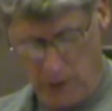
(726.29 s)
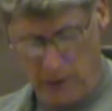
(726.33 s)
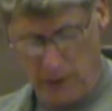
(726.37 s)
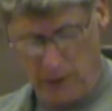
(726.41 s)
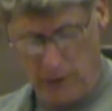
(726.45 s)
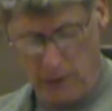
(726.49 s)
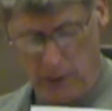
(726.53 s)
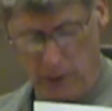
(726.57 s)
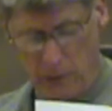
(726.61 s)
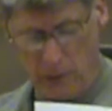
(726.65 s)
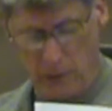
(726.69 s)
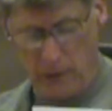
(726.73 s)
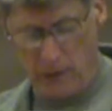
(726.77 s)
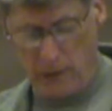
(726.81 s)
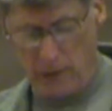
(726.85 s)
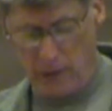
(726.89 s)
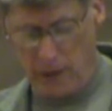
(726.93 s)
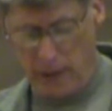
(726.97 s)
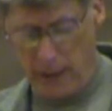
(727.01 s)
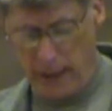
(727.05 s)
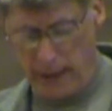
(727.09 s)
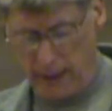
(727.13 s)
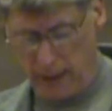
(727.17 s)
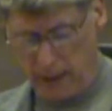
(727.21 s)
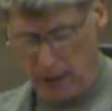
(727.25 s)

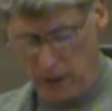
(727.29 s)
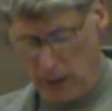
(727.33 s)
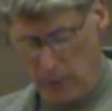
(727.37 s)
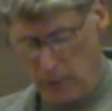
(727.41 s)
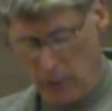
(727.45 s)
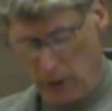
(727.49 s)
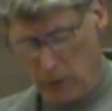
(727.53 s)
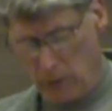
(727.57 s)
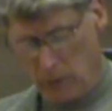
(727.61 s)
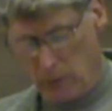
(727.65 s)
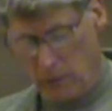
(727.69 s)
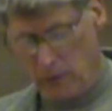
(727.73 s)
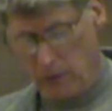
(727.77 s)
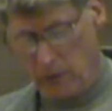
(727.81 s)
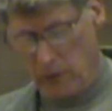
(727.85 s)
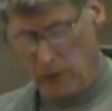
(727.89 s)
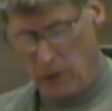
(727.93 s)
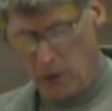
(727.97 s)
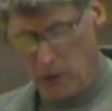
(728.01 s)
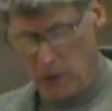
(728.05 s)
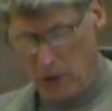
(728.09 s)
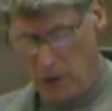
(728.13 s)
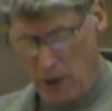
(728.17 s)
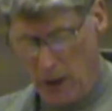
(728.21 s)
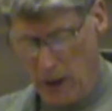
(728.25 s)
disinterested academic
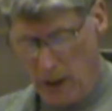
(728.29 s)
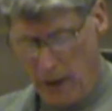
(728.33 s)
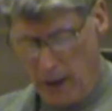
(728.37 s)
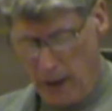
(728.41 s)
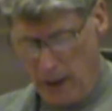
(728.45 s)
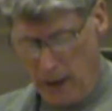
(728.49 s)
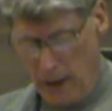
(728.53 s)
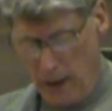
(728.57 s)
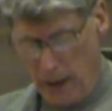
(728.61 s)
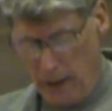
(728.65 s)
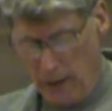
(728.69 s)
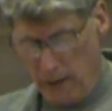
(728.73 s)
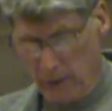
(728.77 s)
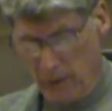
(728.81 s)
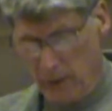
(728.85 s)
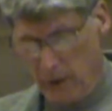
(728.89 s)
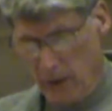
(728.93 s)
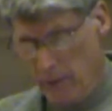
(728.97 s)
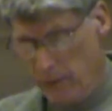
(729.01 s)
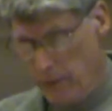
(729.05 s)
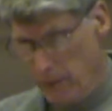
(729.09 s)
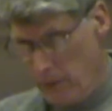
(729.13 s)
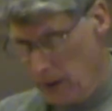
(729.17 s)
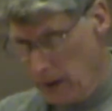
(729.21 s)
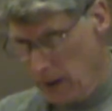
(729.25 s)
research and
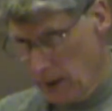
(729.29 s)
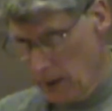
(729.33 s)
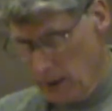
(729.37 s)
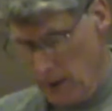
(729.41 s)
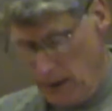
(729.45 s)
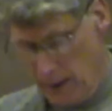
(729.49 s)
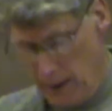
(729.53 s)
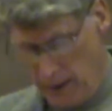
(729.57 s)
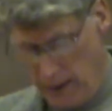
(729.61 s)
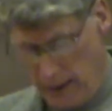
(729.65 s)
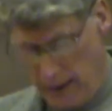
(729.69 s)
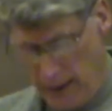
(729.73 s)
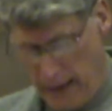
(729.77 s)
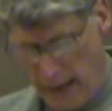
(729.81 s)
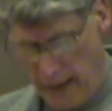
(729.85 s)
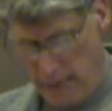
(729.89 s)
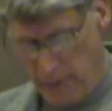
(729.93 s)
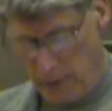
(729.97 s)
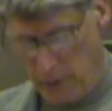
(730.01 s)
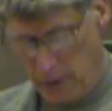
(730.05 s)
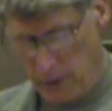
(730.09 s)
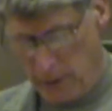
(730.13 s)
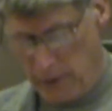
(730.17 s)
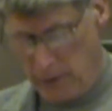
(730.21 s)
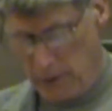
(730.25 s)
self-regulating
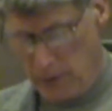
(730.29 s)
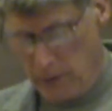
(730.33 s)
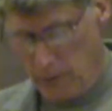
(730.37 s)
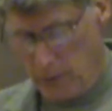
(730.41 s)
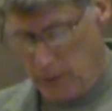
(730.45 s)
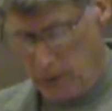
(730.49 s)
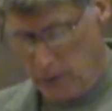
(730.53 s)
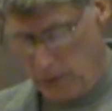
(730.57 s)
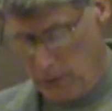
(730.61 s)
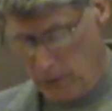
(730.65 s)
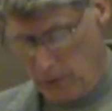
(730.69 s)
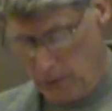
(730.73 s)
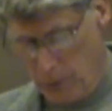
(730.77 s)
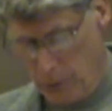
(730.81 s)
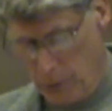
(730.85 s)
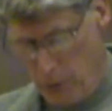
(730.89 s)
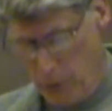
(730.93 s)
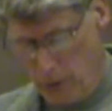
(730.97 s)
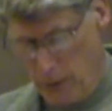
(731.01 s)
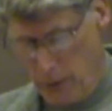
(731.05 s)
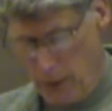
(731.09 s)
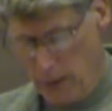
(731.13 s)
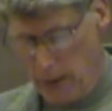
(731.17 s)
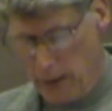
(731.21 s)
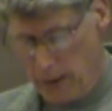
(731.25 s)
capitalism to
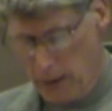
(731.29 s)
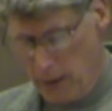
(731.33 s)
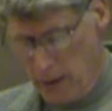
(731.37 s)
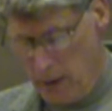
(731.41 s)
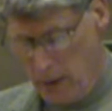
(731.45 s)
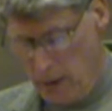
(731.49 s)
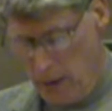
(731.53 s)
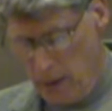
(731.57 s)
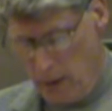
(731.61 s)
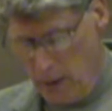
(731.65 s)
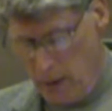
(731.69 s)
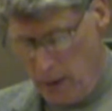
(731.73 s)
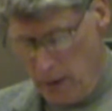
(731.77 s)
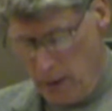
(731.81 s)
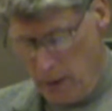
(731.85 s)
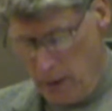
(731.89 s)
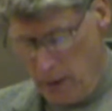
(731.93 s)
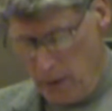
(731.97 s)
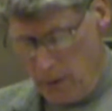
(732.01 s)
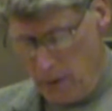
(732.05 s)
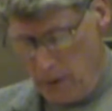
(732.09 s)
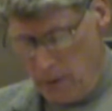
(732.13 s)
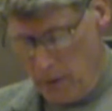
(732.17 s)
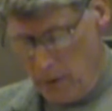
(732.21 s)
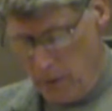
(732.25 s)
support it.
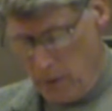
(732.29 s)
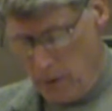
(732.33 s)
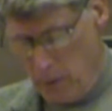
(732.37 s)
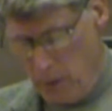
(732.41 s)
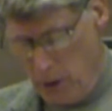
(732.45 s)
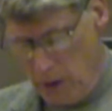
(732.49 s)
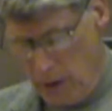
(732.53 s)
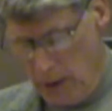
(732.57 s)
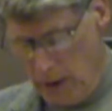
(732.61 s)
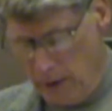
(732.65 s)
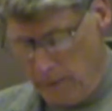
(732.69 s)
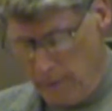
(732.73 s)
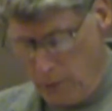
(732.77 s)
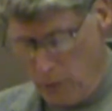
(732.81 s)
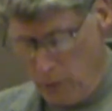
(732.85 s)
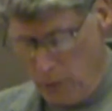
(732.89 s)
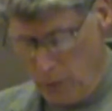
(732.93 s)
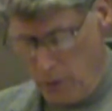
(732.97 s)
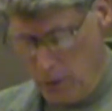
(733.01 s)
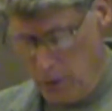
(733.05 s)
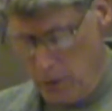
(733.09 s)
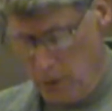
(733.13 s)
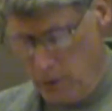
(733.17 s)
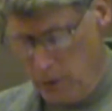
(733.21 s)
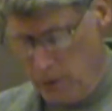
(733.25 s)
The medieval
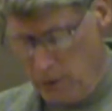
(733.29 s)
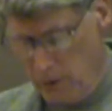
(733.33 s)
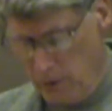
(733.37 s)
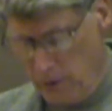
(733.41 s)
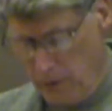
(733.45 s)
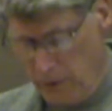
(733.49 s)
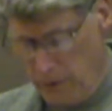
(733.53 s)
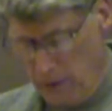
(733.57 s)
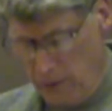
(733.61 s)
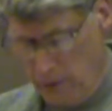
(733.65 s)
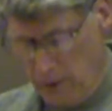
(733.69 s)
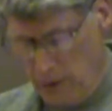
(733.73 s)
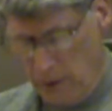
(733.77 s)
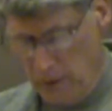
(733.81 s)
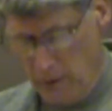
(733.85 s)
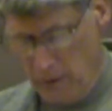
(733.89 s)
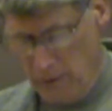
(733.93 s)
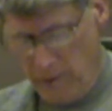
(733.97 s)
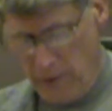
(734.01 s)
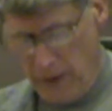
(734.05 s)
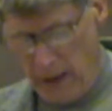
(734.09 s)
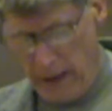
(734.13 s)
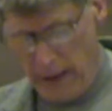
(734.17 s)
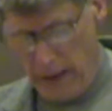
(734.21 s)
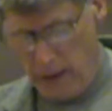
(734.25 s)
world is physically
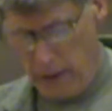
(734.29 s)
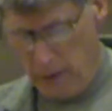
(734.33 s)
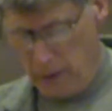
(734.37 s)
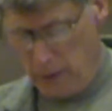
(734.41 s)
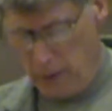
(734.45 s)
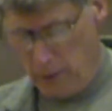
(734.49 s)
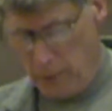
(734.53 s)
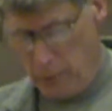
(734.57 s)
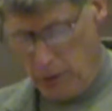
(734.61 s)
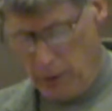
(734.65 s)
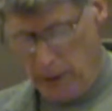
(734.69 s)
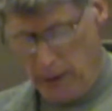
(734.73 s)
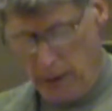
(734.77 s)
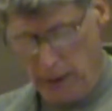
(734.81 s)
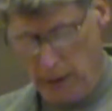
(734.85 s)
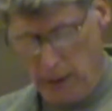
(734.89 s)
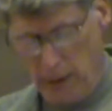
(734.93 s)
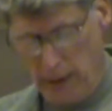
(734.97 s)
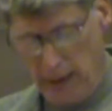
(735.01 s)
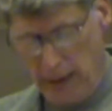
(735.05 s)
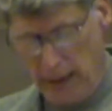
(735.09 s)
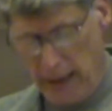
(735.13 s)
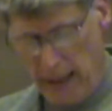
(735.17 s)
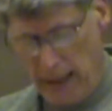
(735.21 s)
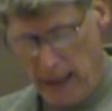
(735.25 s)
violent and
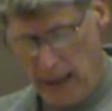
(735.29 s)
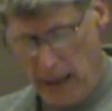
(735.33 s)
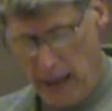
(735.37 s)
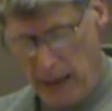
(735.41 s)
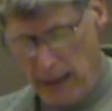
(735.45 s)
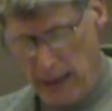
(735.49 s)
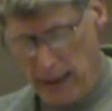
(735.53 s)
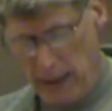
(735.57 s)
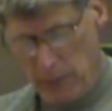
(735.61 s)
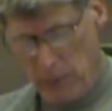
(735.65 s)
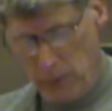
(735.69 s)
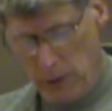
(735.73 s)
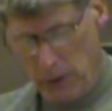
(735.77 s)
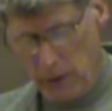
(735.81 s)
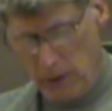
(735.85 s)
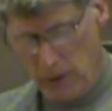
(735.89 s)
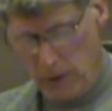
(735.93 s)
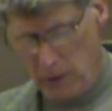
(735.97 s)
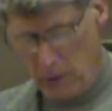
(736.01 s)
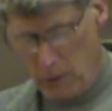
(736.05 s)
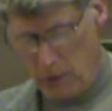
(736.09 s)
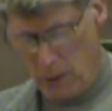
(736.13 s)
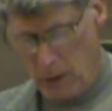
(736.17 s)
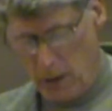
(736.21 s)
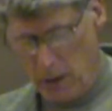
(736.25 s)
politically chaotic, but
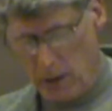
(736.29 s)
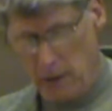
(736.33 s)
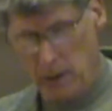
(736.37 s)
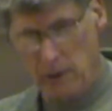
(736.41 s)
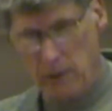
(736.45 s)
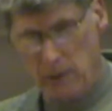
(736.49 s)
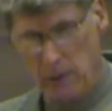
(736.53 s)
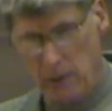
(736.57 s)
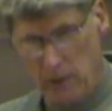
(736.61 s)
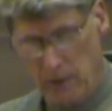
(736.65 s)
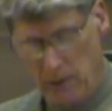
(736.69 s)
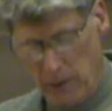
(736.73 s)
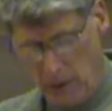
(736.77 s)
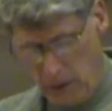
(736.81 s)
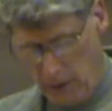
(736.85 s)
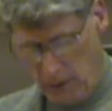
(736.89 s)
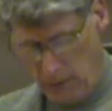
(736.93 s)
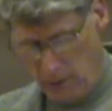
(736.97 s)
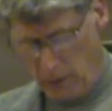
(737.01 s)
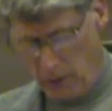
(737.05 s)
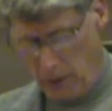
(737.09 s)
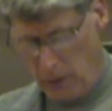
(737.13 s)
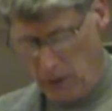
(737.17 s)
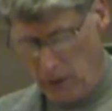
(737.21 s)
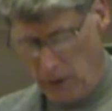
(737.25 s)
these qualities are seen
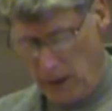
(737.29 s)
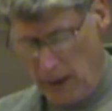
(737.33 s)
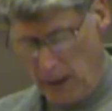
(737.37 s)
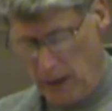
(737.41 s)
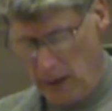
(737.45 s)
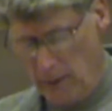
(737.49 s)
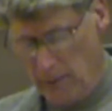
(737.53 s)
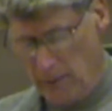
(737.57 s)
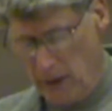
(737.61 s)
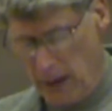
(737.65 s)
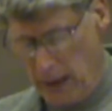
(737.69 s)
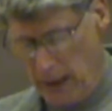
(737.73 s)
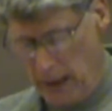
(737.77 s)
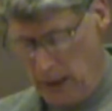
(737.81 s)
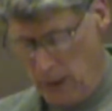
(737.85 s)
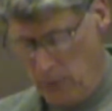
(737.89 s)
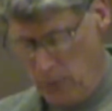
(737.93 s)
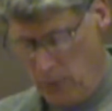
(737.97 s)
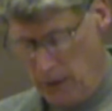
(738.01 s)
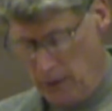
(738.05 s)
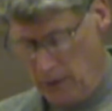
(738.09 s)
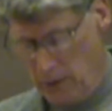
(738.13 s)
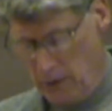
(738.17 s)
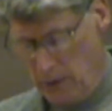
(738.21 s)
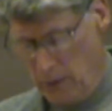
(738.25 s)
as a creative
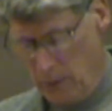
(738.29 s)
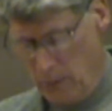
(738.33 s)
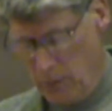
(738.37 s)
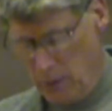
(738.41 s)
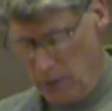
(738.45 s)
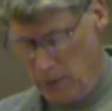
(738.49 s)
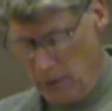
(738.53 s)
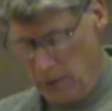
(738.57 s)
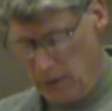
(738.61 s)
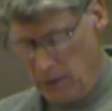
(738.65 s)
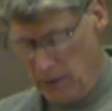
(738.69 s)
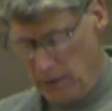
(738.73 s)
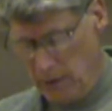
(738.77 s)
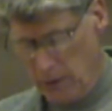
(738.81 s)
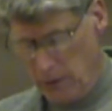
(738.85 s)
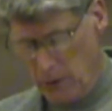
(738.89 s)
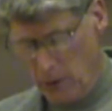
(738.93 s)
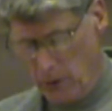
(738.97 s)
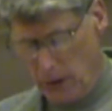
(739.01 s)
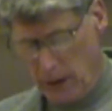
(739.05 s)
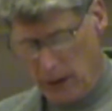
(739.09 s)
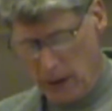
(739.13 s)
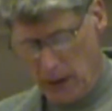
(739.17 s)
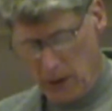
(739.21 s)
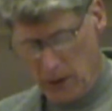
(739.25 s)
dynamism. The
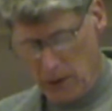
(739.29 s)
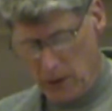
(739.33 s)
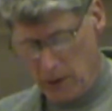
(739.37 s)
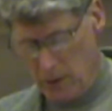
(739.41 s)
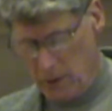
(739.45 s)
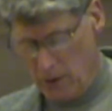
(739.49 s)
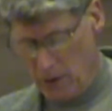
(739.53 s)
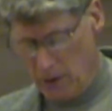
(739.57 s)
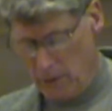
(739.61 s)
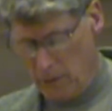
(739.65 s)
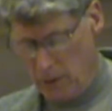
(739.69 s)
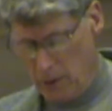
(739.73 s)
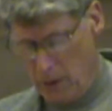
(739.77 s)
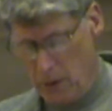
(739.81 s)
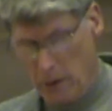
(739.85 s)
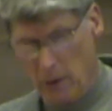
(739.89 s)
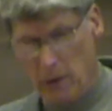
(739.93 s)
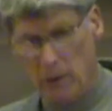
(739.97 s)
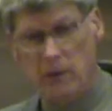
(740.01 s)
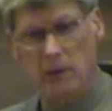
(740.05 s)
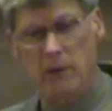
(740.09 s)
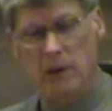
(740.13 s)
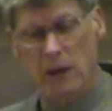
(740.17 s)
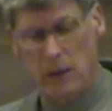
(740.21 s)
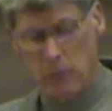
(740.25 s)
dislocations of an
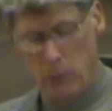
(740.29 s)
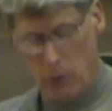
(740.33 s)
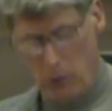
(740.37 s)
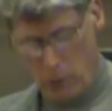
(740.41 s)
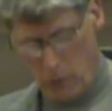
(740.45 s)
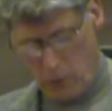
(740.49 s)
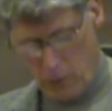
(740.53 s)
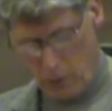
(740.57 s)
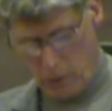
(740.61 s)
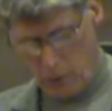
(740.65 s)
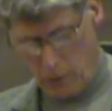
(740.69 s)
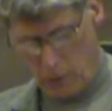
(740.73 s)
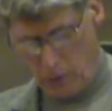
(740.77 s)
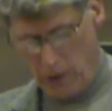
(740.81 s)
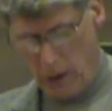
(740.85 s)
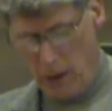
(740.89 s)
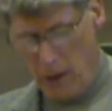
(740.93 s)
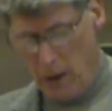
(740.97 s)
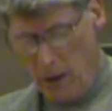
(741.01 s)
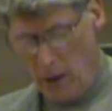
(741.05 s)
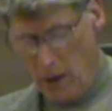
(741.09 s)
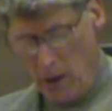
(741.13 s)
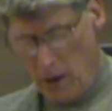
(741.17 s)
unstable world